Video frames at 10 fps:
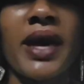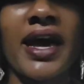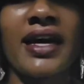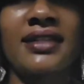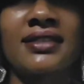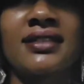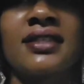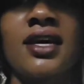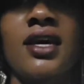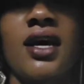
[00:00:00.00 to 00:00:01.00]
you
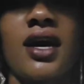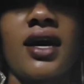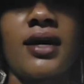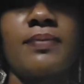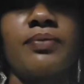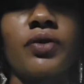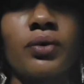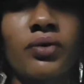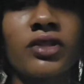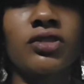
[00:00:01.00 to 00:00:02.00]
pass
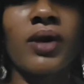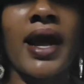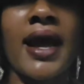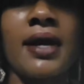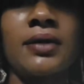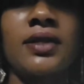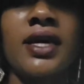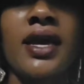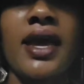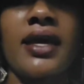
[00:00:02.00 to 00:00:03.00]
through the trial
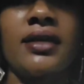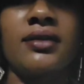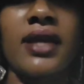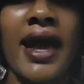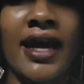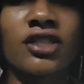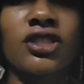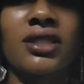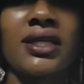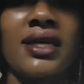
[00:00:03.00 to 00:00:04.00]
and
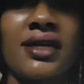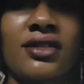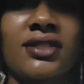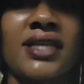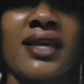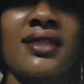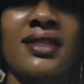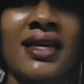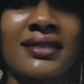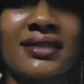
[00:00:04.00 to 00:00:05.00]
actually understand
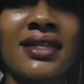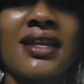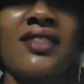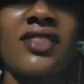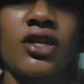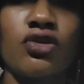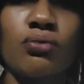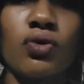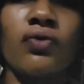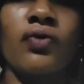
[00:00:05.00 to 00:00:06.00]
the lesson, and then
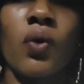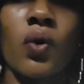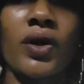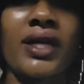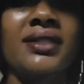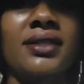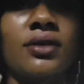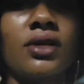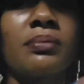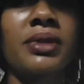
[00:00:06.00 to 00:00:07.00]
you move forward
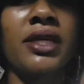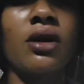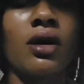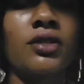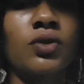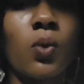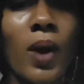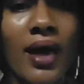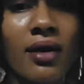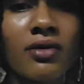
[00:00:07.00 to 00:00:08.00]
until you complete all
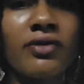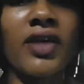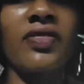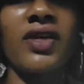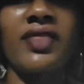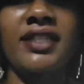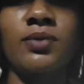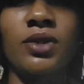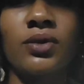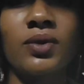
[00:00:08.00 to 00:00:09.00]
12, and then
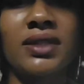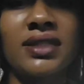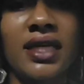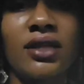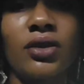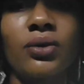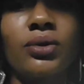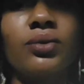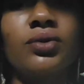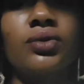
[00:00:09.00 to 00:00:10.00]
that's when you ascend
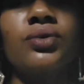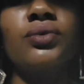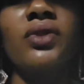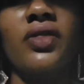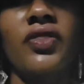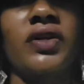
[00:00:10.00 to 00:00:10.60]
through to the